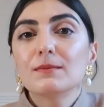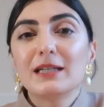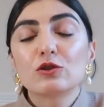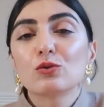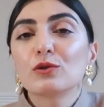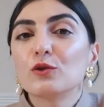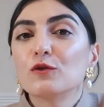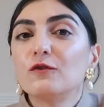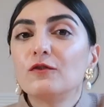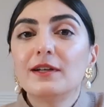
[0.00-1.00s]
to make sure that
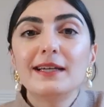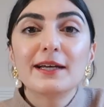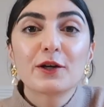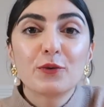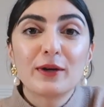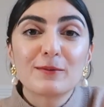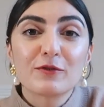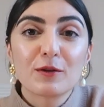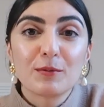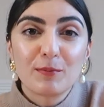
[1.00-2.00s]
you're fully equipped
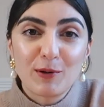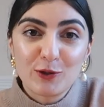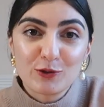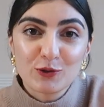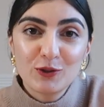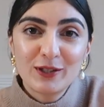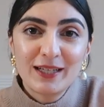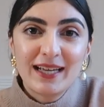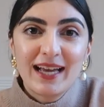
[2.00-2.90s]
for the proposal.